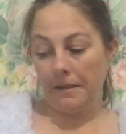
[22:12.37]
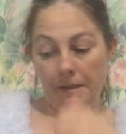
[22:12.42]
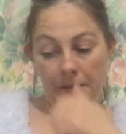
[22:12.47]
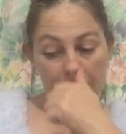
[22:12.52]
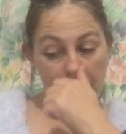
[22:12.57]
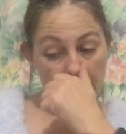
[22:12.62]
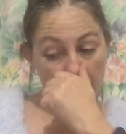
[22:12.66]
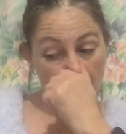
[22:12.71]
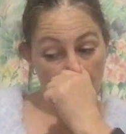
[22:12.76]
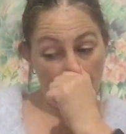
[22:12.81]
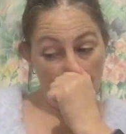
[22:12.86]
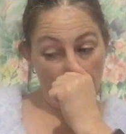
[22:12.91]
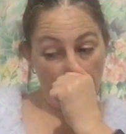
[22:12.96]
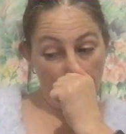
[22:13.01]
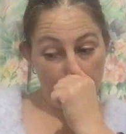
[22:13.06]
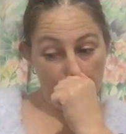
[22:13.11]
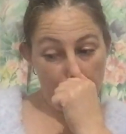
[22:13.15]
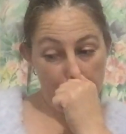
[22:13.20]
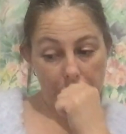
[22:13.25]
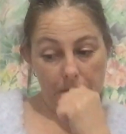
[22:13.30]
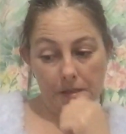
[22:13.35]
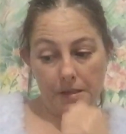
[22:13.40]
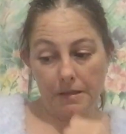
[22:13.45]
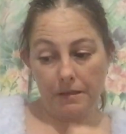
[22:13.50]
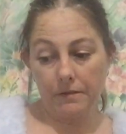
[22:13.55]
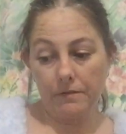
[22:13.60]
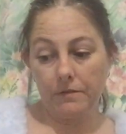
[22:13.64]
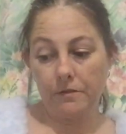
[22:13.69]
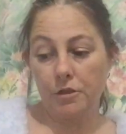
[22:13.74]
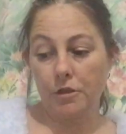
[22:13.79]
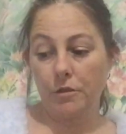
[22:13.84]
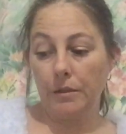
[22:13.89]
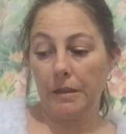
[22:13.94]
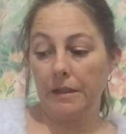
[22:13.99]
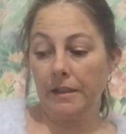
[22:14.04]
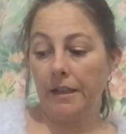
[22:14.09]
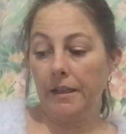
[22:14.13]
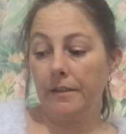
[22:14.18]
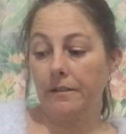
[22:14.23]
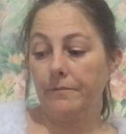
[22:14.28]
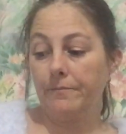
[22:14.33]
And then while I was doing
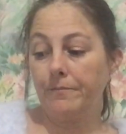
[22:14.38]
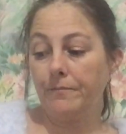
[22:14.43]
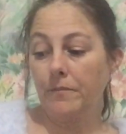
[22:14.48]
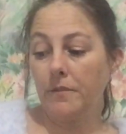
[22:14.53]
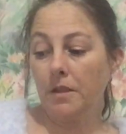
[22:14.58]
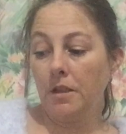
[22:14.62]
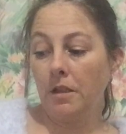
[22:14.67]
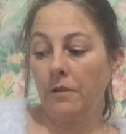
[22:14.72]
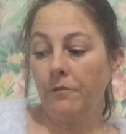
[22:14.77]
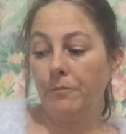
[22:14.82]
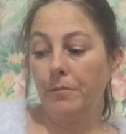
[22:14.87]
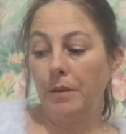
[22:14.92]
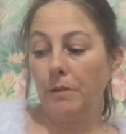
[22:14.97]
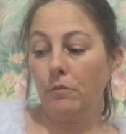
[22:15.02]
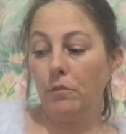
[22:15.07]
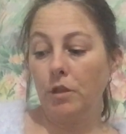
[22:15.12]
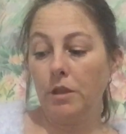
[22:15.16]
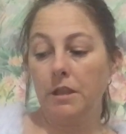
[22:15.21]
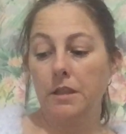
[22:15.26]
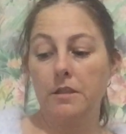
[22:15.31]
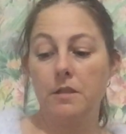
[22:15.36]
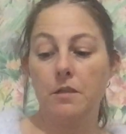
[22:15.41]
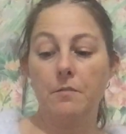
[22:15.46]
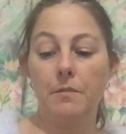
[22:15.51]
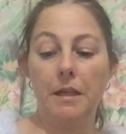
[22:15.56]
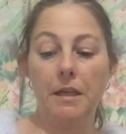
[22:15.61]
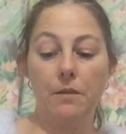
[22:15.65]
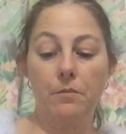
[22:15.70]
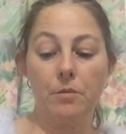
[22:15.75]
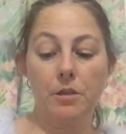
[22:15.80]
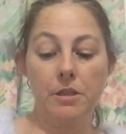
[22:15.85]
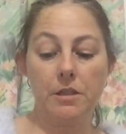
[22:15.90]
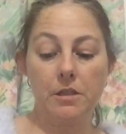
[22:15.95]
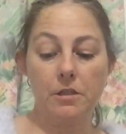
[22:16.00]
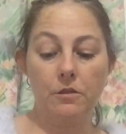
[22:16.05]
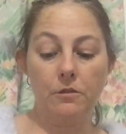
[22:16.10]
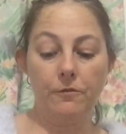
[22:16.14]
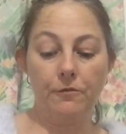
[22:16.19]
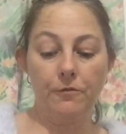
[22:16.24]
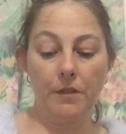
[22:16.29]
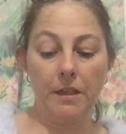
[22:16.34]
that, I've been wanting to make
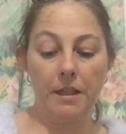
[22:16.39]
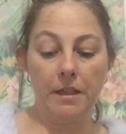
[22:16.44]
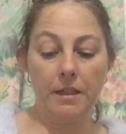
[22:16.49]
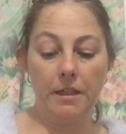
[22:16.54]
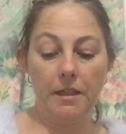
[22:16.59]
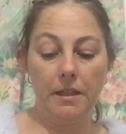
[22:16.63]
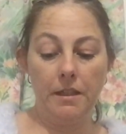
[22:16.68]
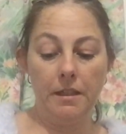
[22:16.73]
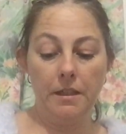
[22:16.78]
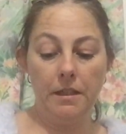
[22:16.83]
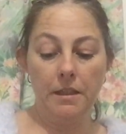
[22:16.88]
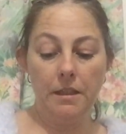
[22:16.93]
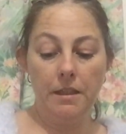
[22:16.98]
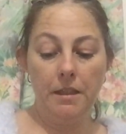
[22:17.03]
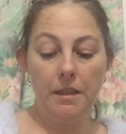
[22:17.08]
myself a